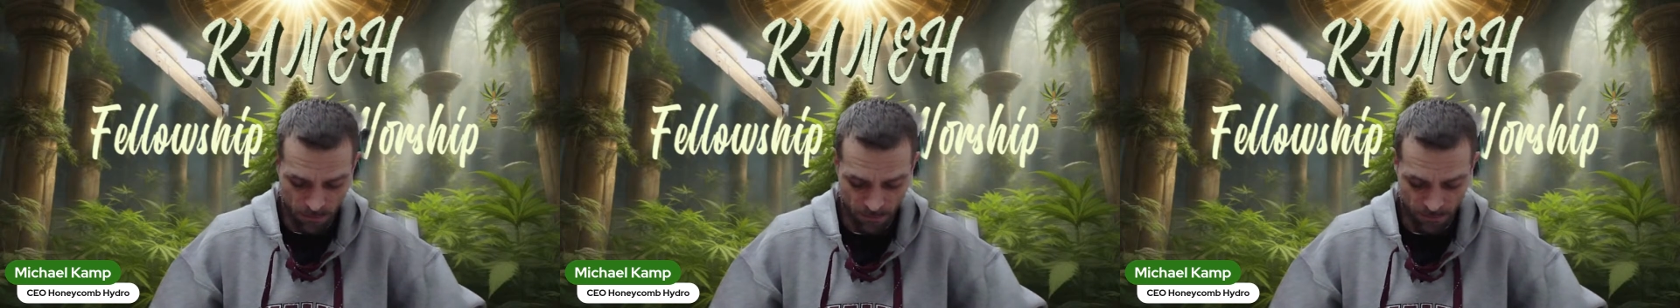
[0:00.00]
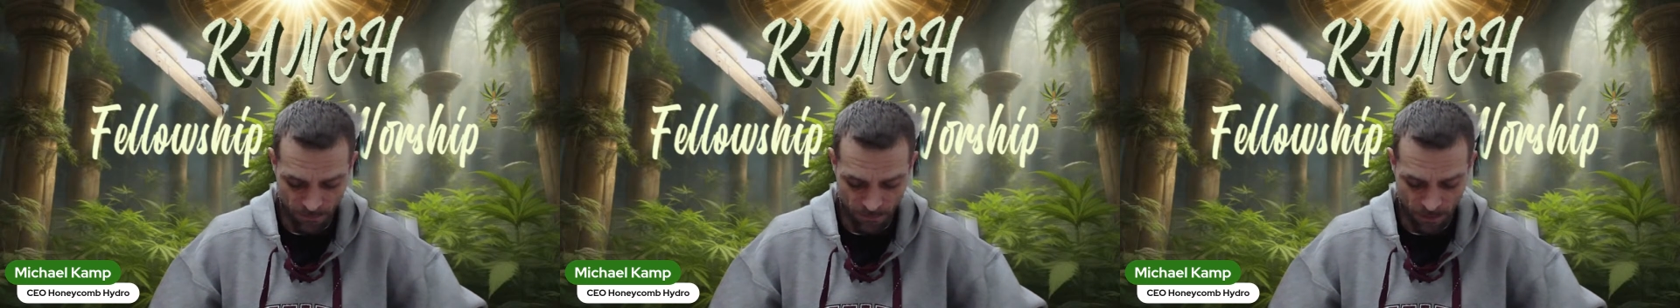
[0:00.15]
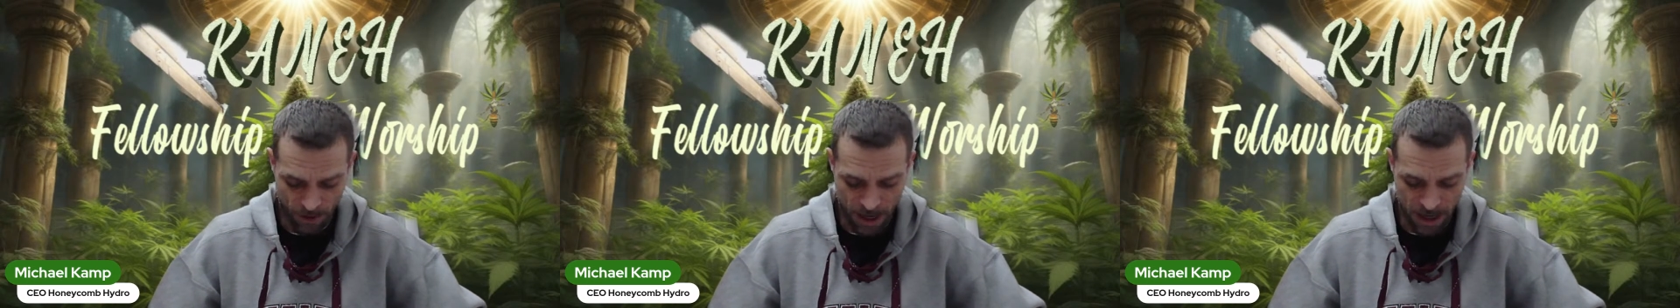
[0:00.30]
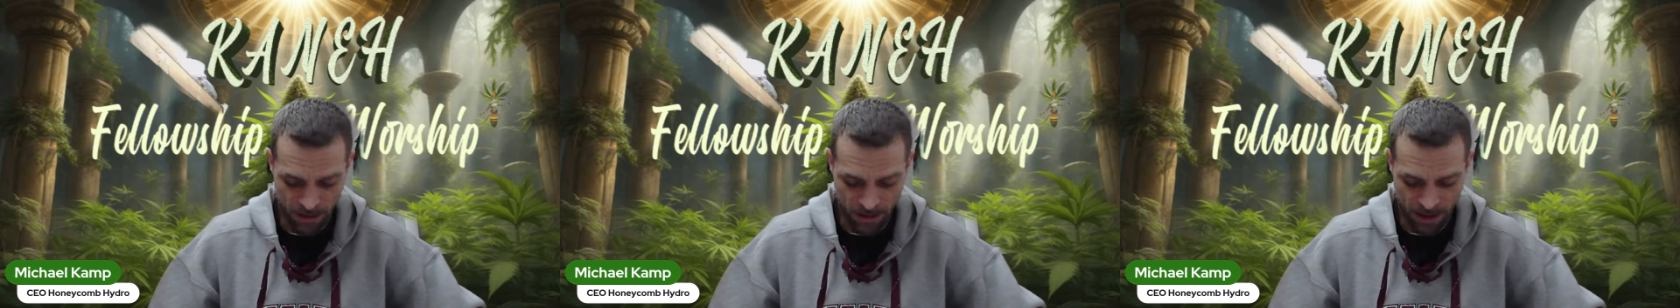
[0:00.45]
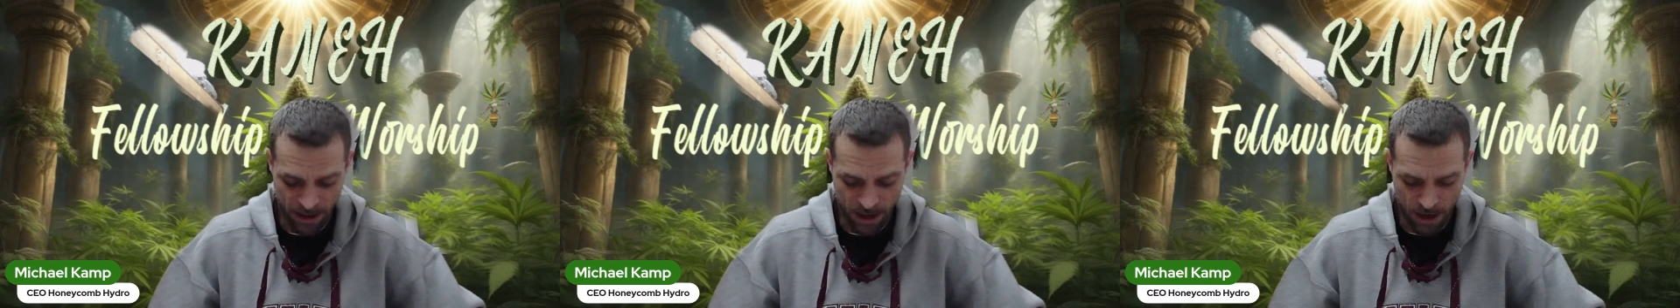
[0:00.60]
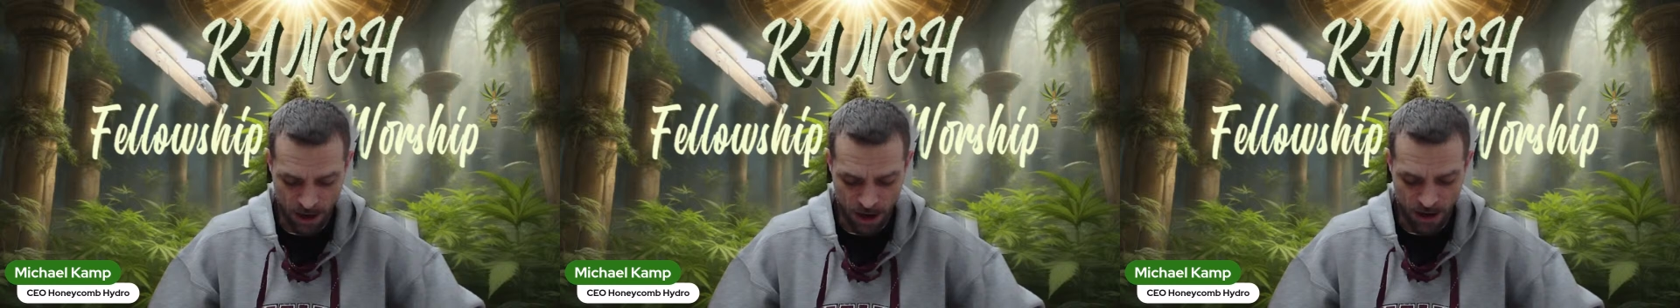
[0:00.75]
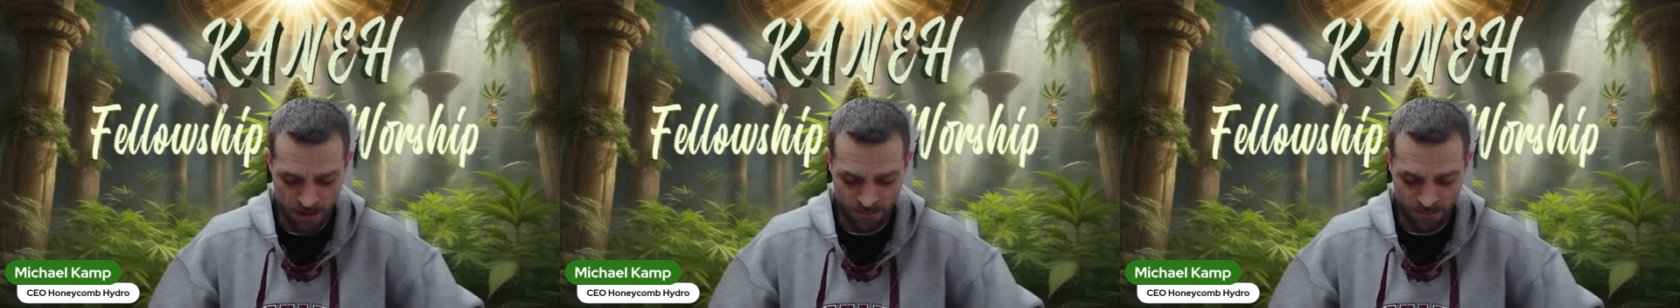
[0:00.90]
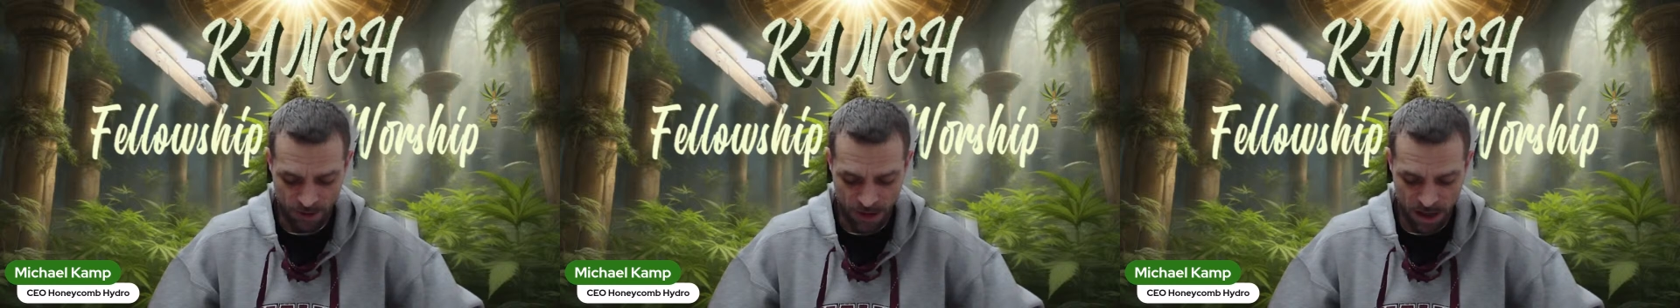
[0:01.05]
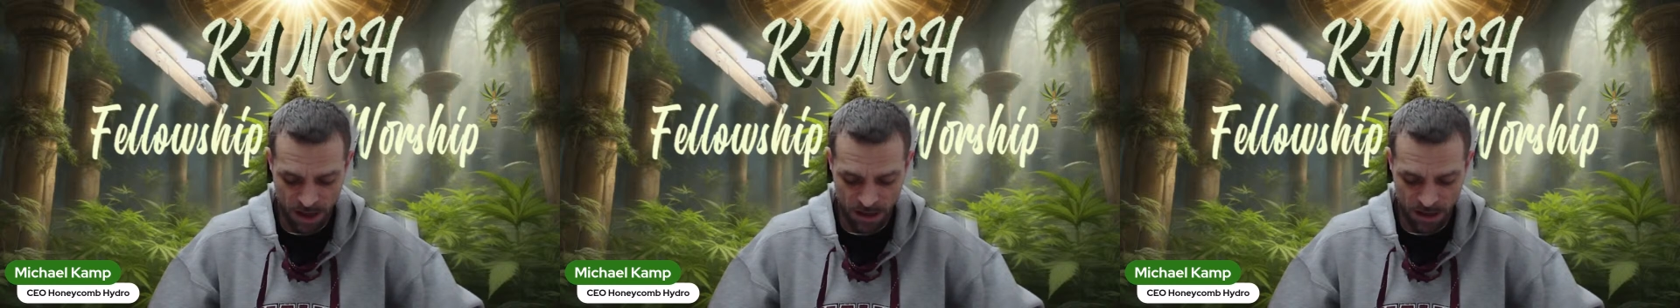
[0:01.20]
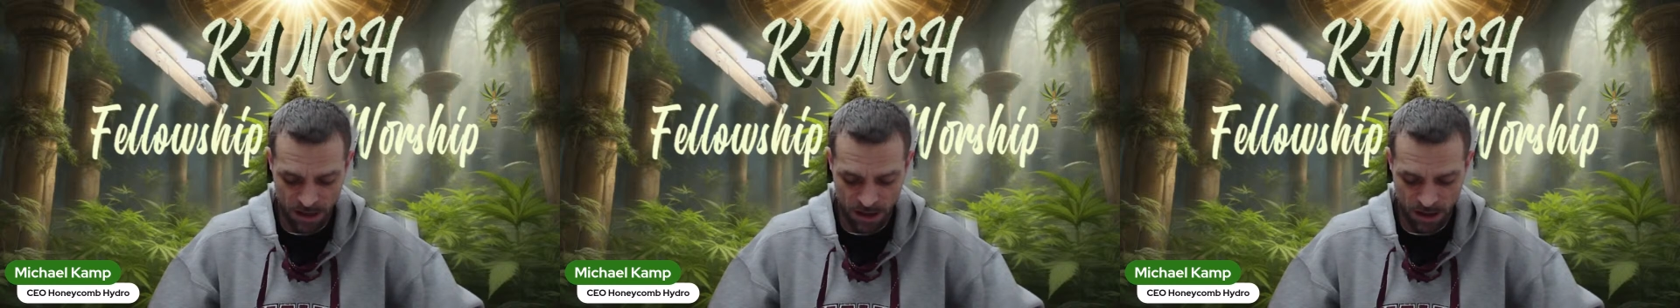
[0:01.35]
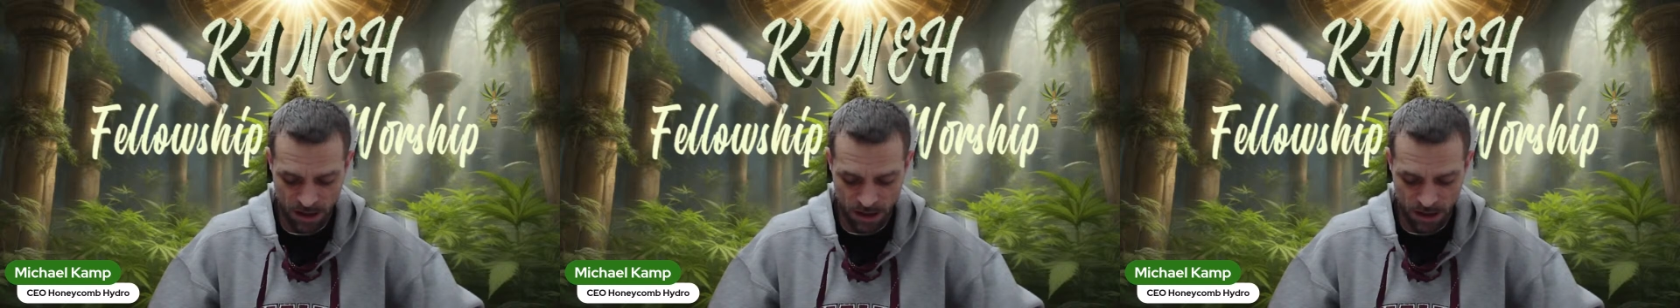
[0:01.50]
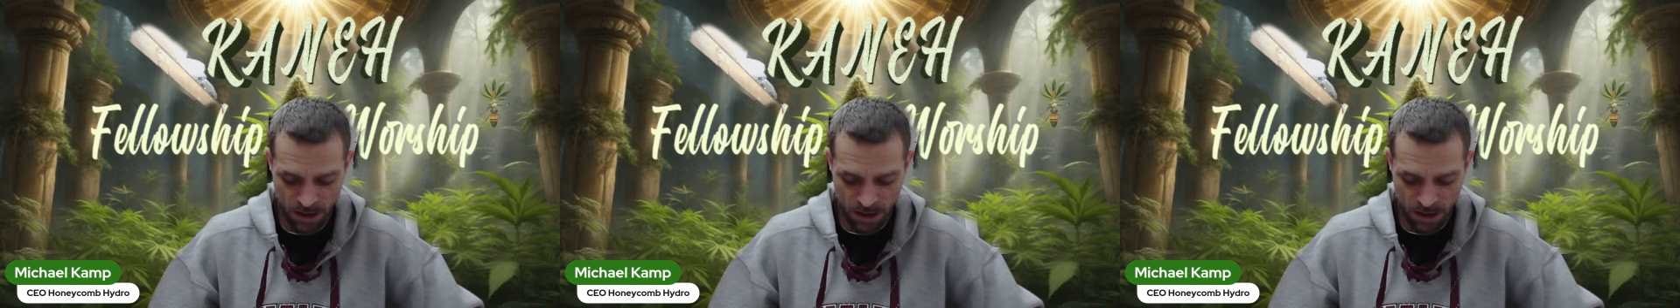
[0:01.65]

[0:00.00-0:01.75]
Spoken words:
fragrant offerings.